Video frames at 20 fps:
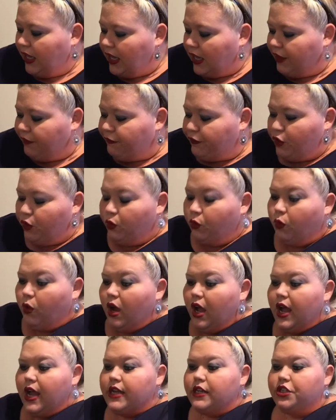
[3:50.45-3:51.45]
if you
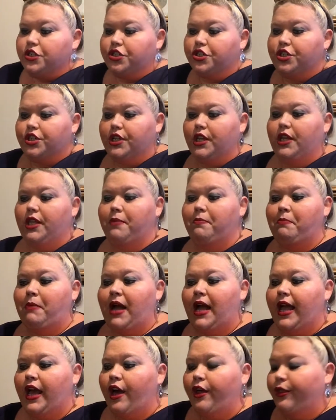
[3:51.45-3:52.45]
watched
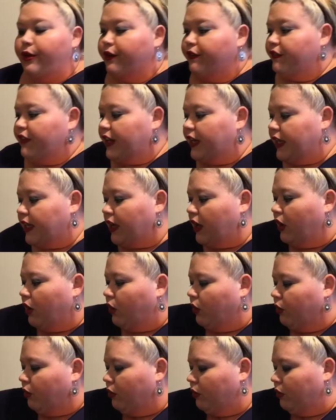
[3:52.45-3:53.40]
my other video,